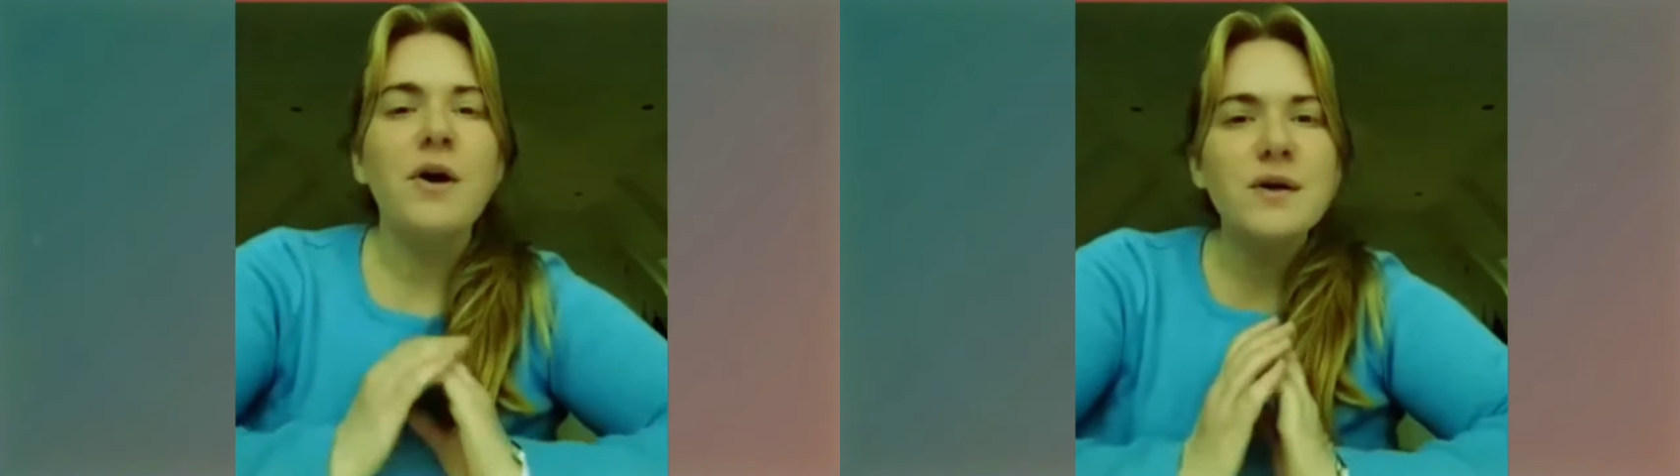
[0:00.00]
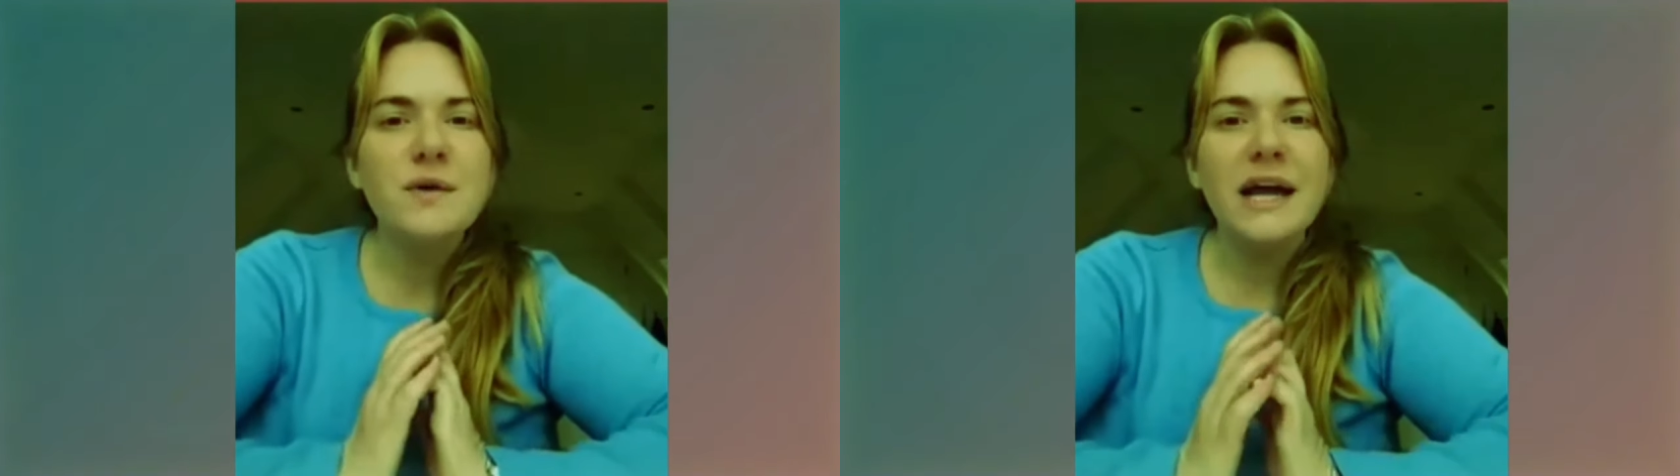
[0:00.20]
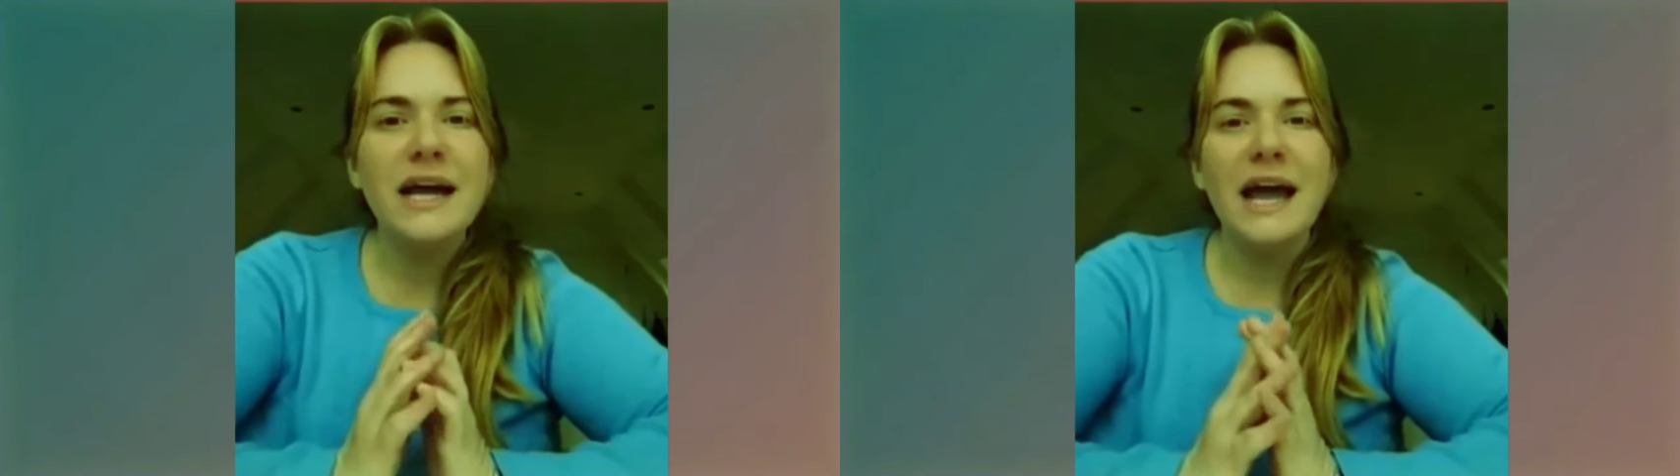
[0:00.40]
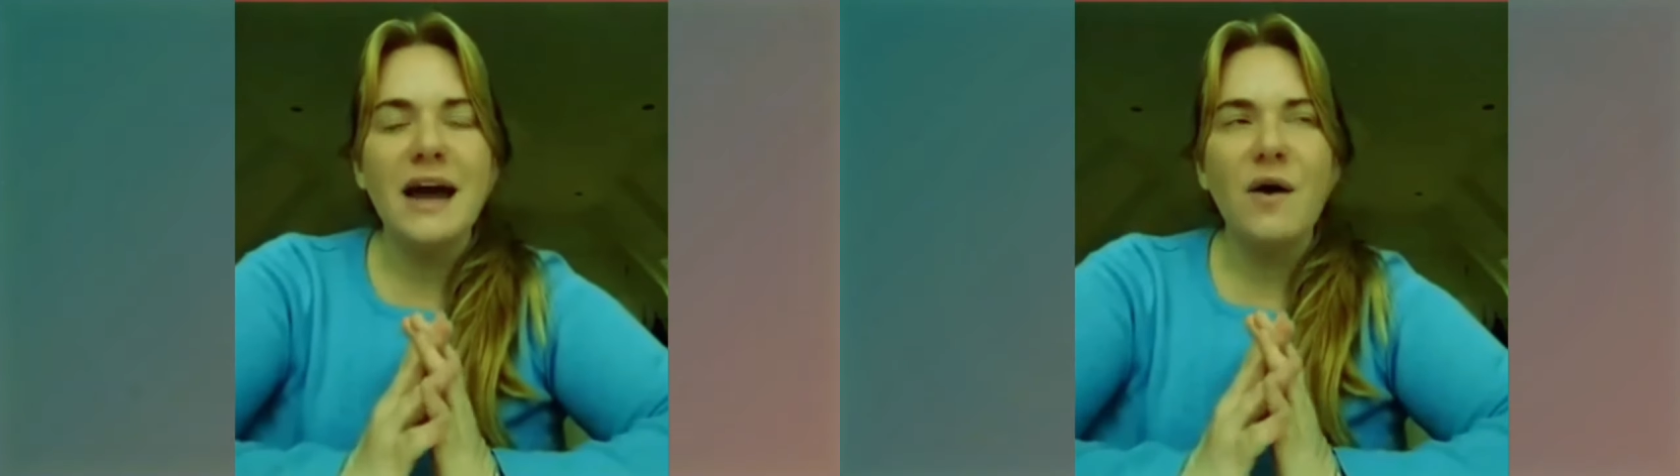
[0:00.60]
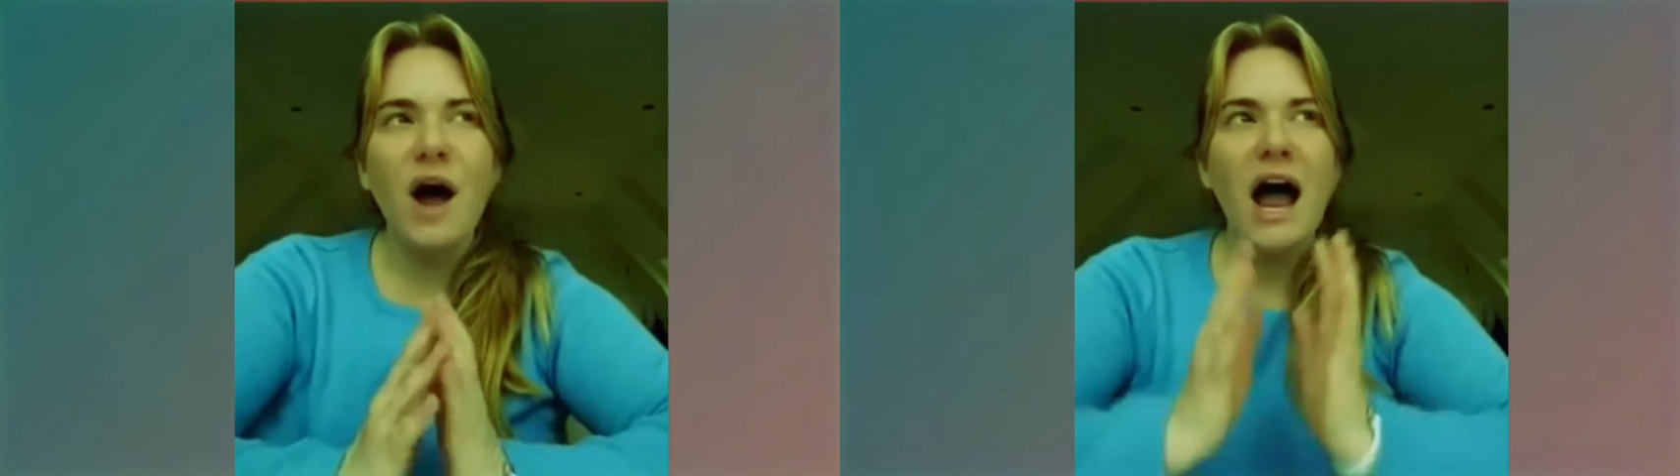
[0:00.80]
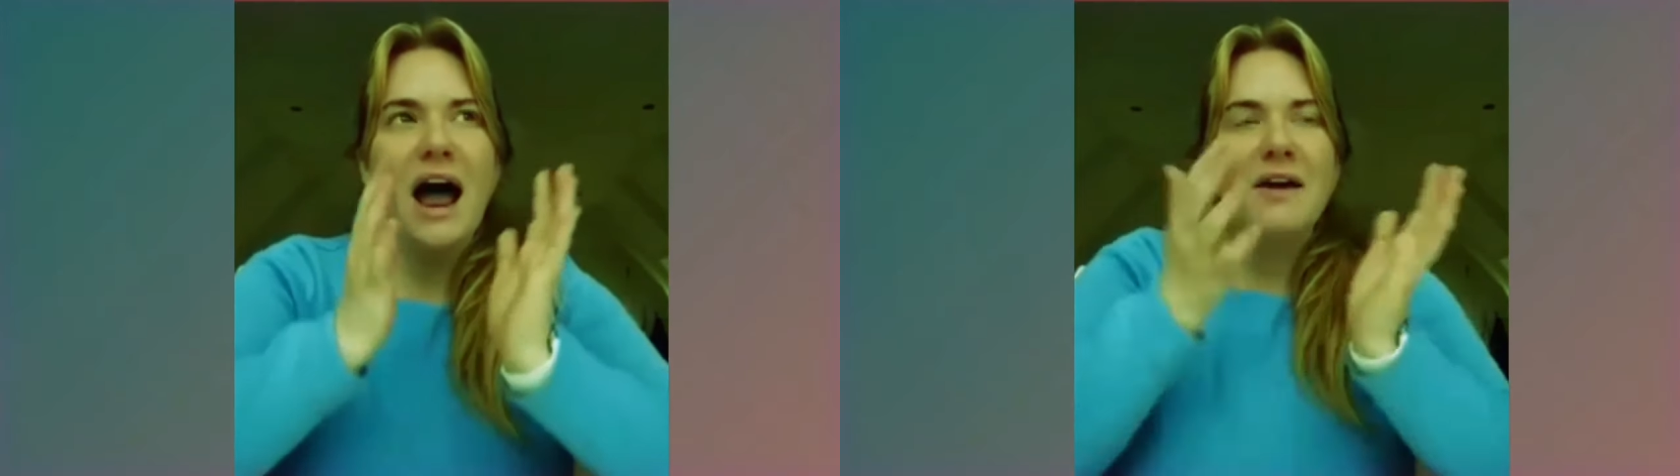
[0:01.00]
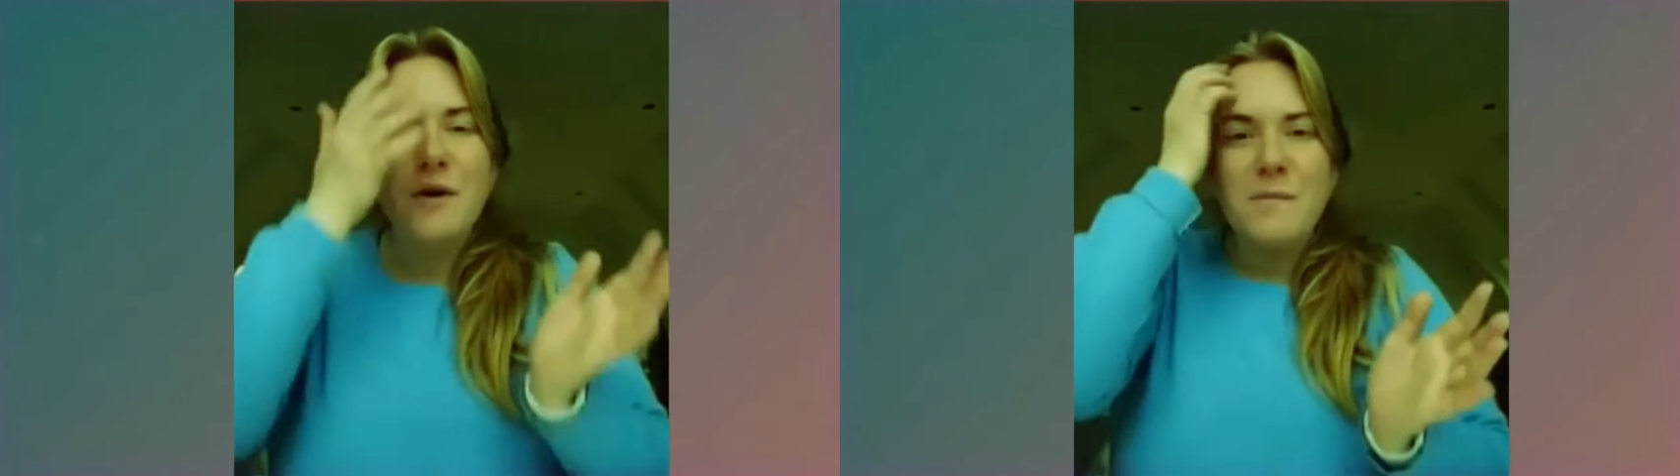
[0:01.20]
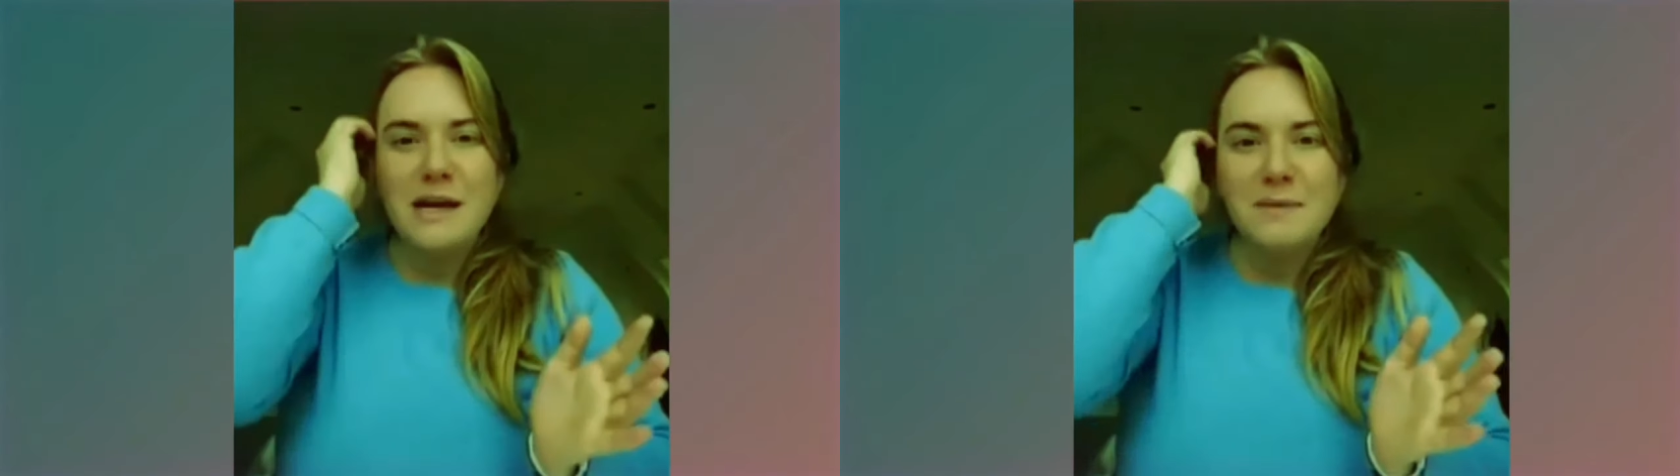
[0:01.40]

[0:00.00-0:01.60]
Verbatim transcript: But also, like, I don't know.